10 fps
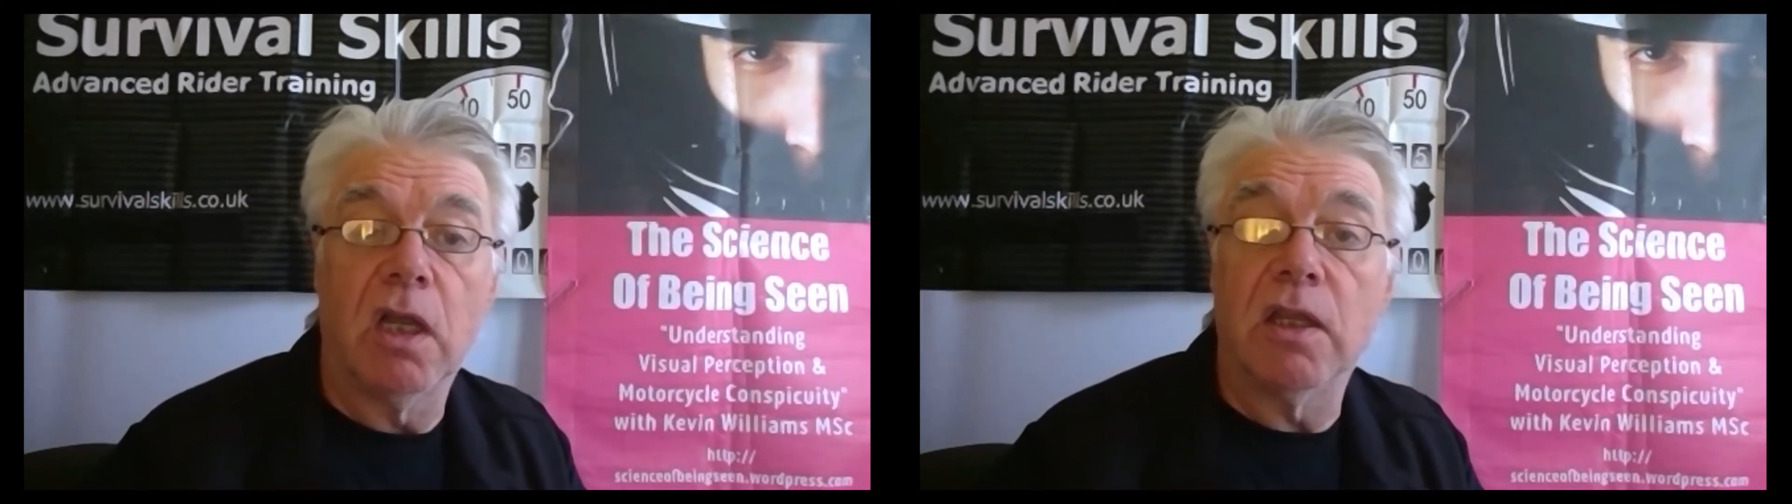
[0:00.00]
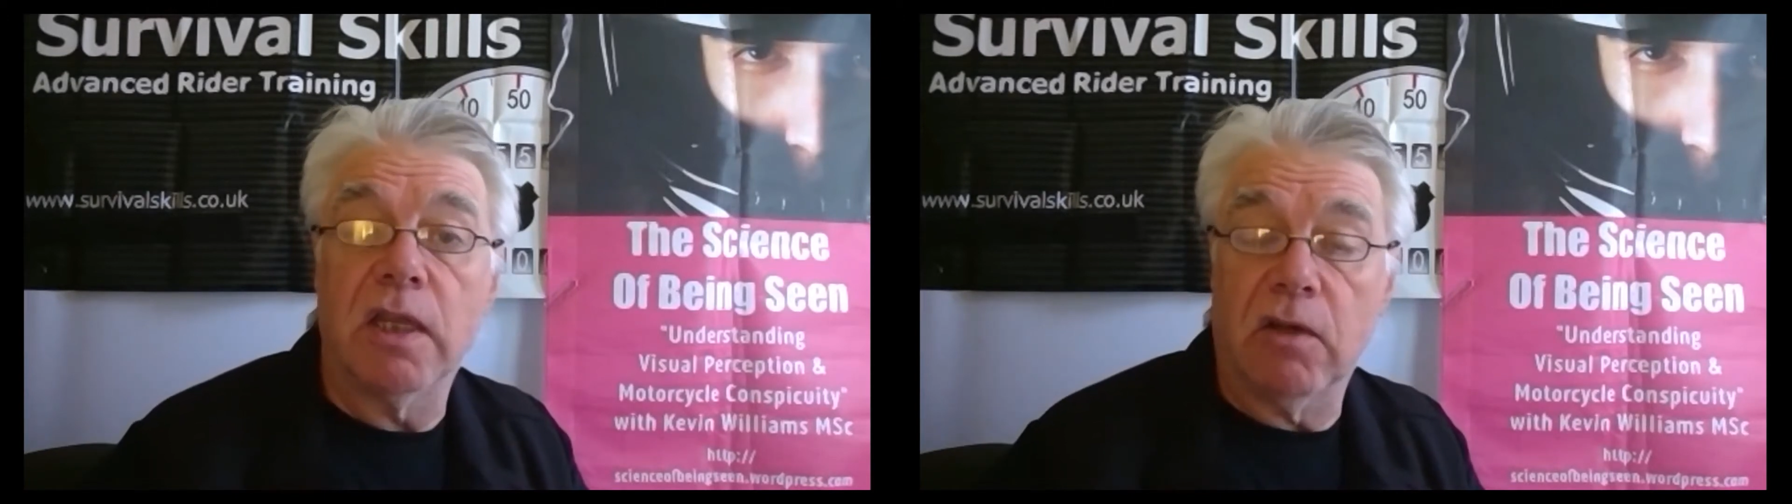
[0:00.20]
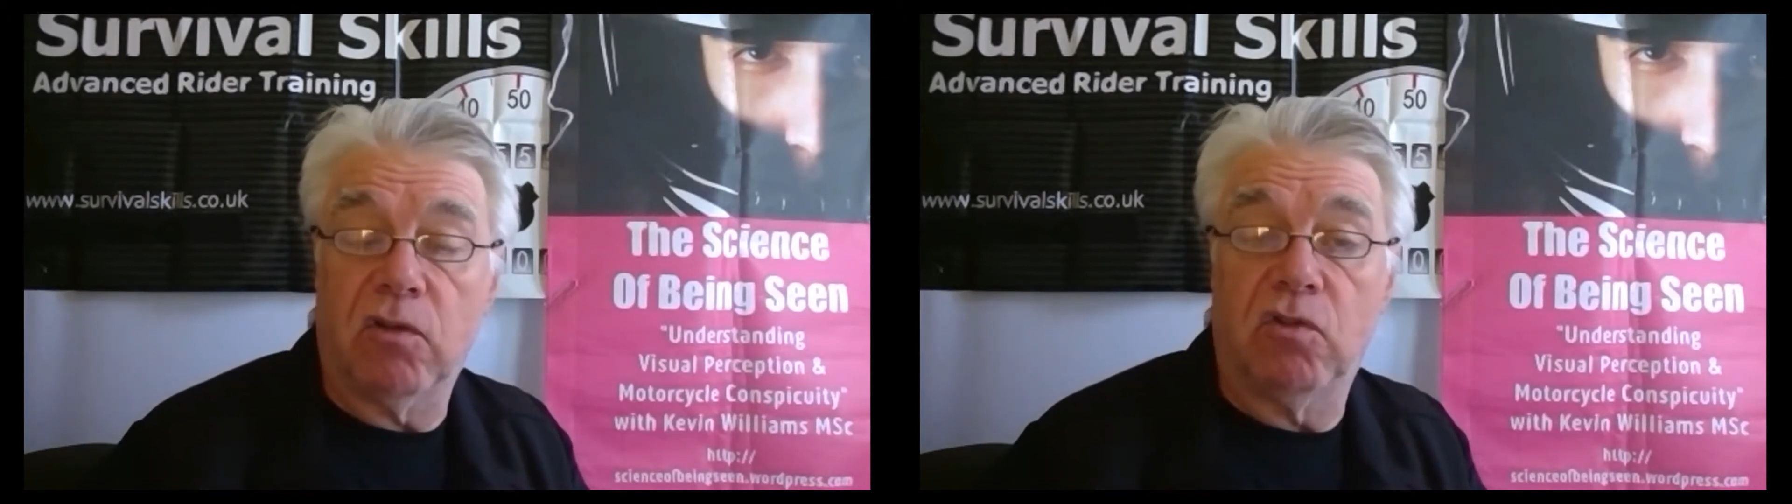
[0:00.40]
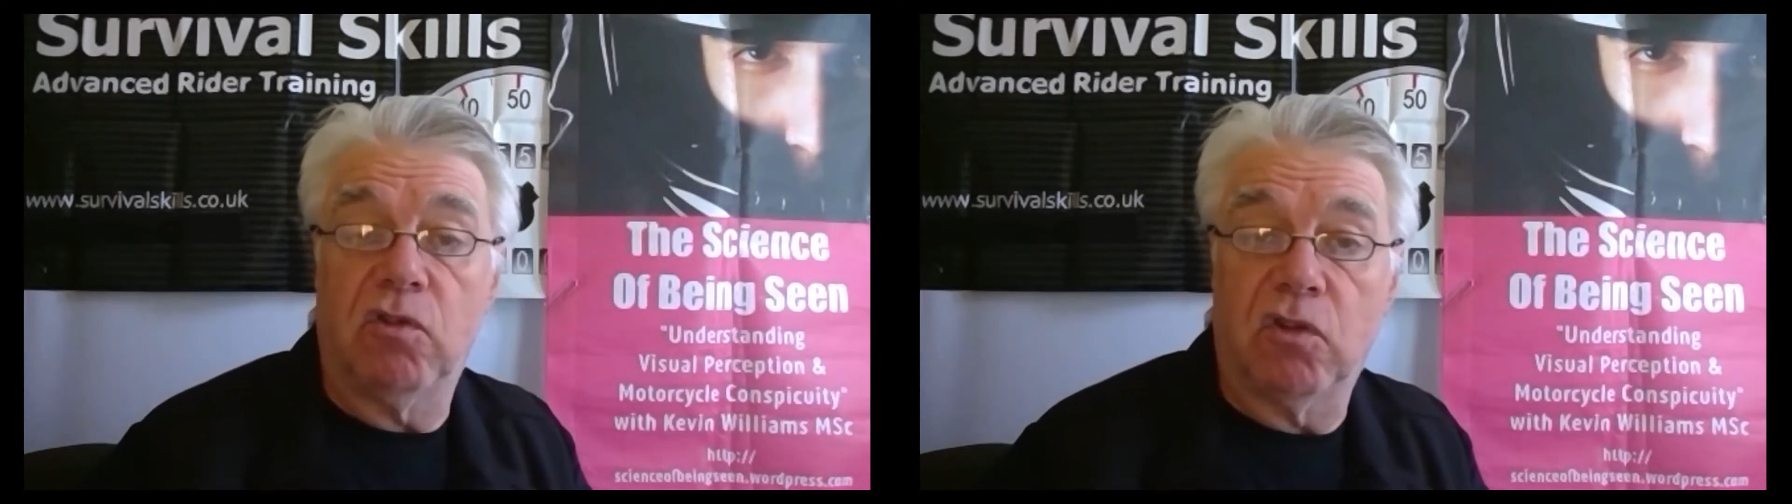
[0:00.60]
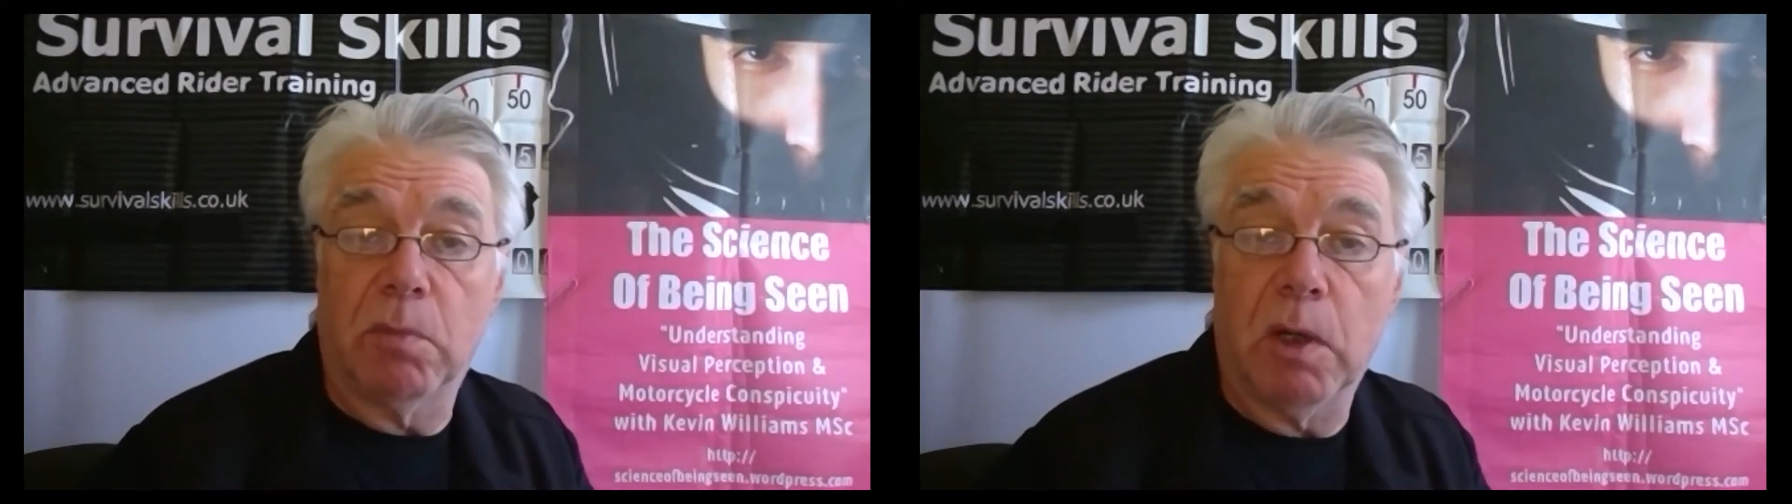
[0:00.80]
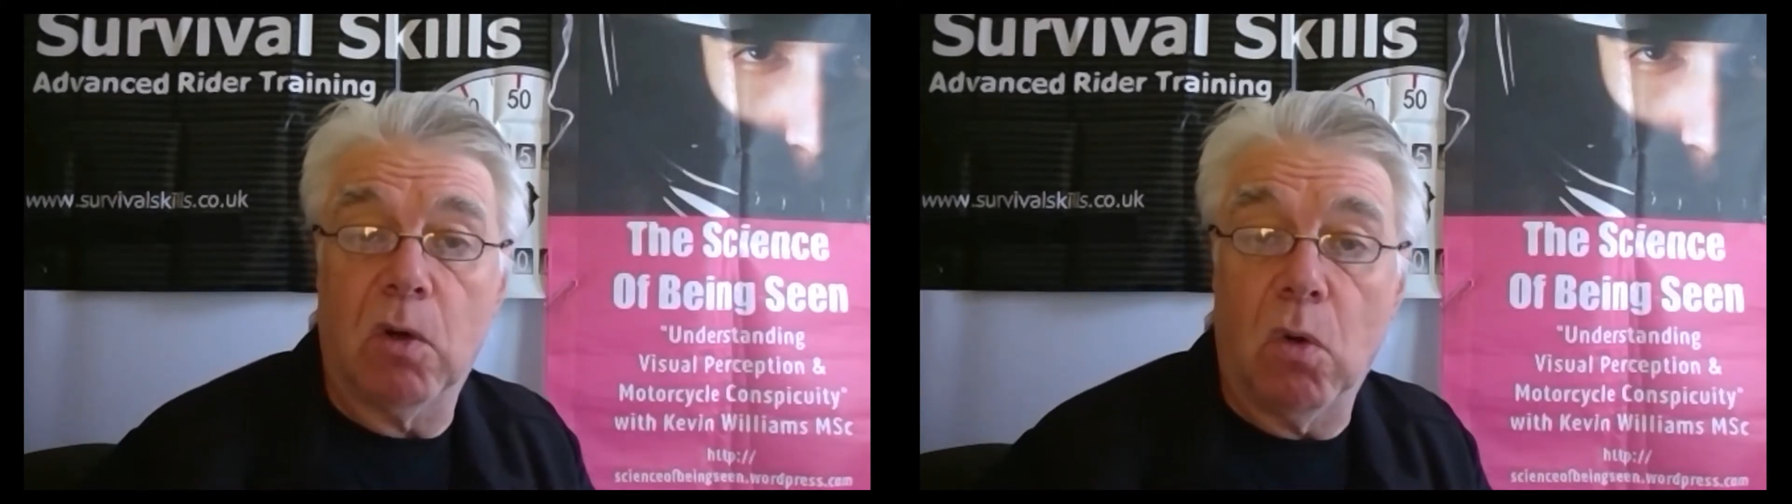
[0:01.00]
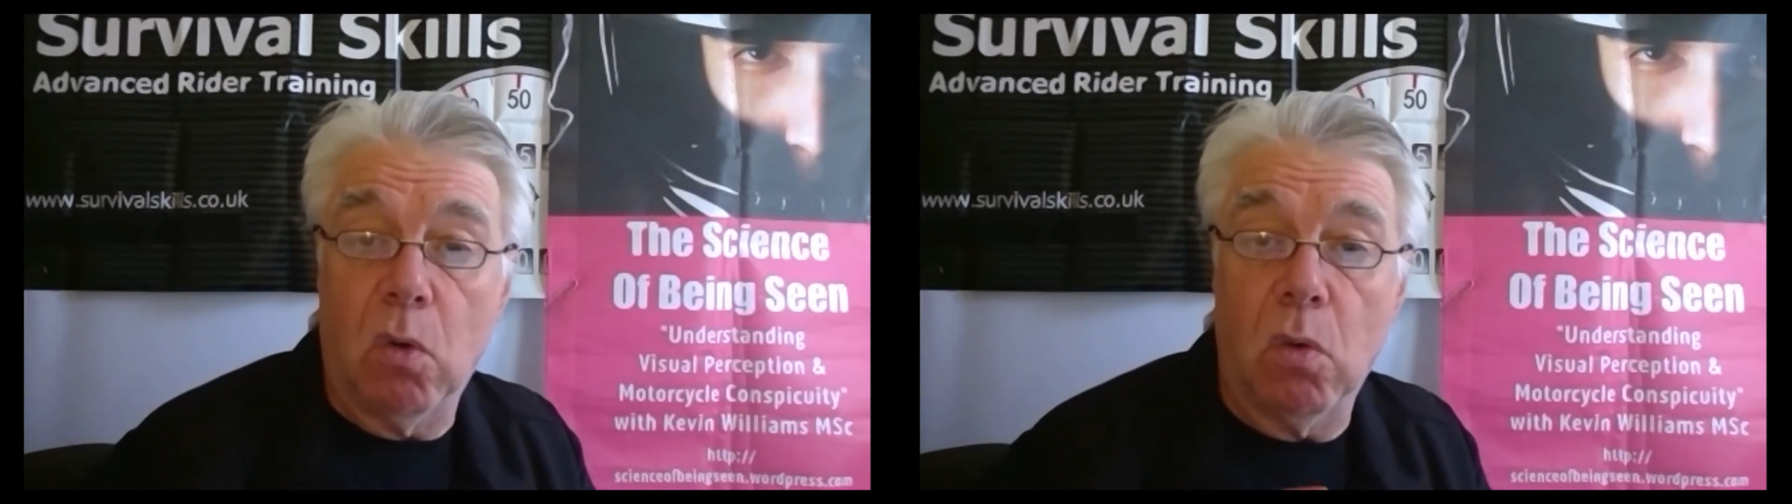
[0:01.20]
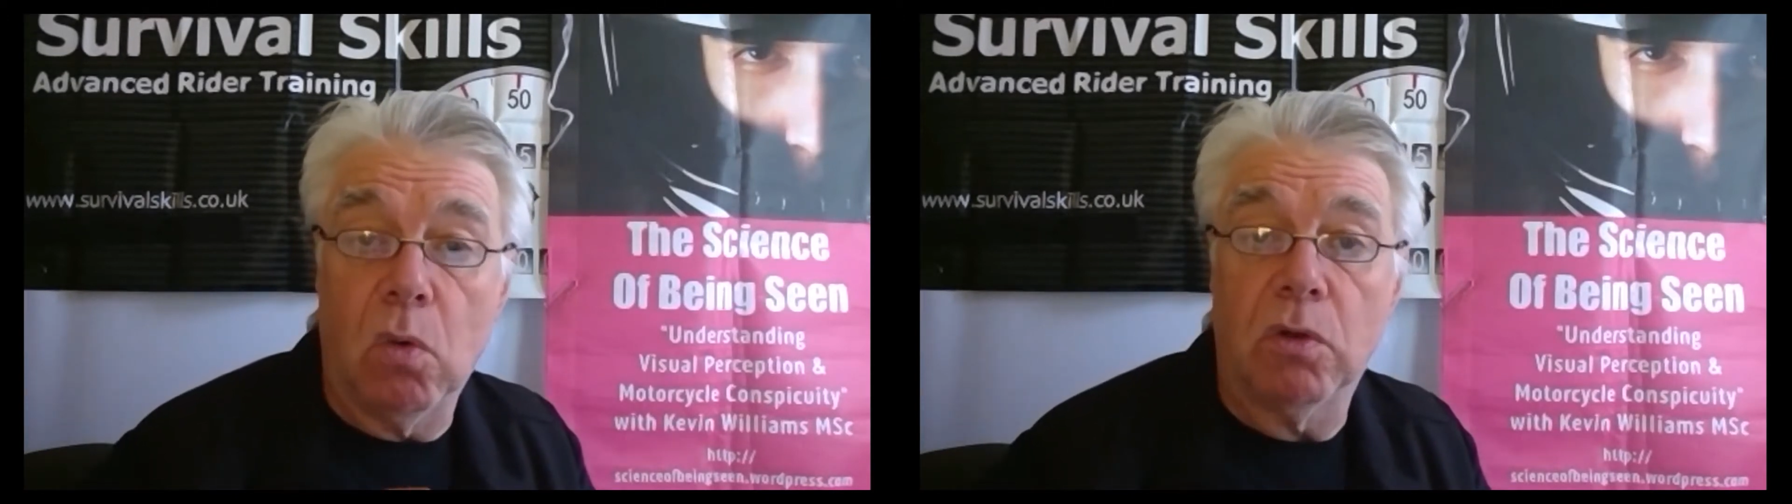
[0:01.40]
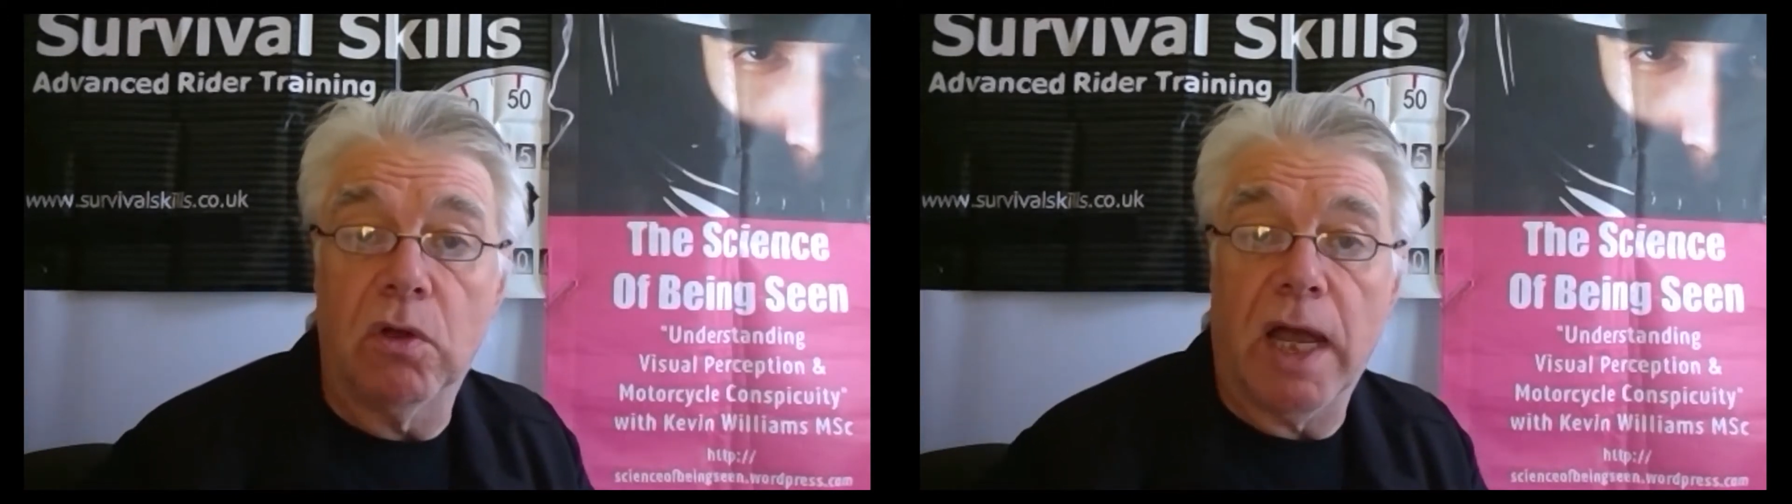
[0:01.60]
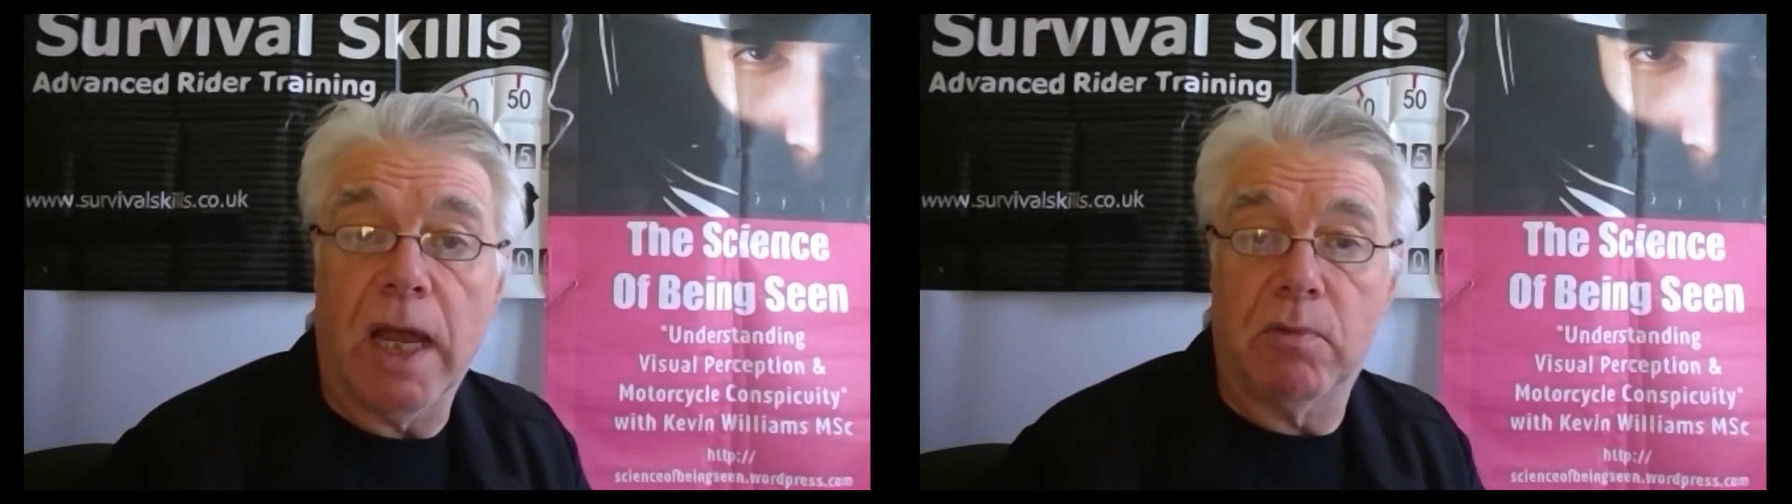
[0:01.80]
that's just about all
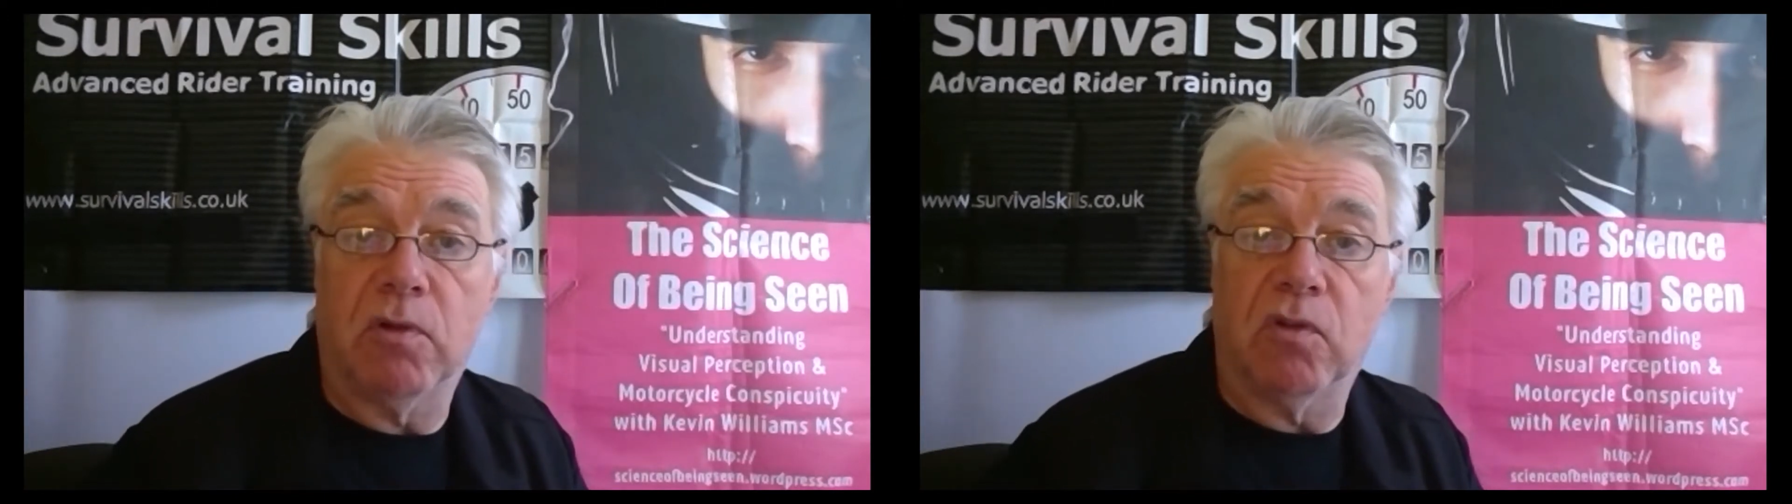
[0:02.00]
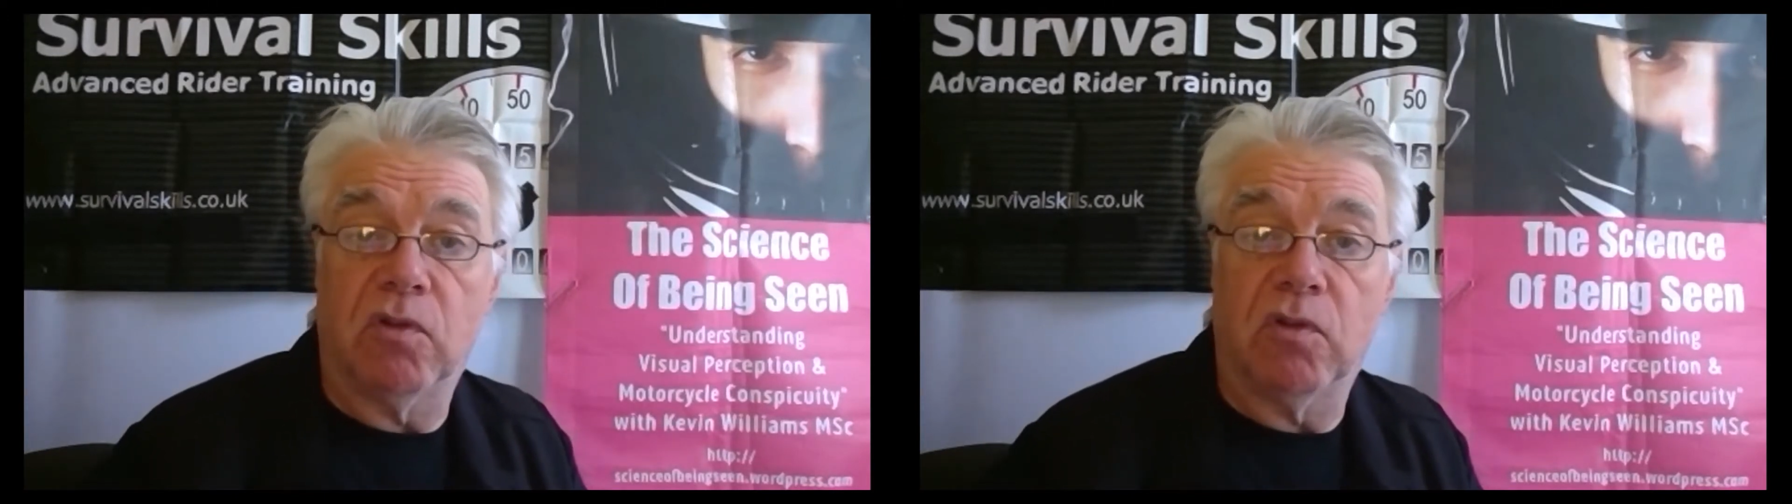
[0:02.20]
that happens,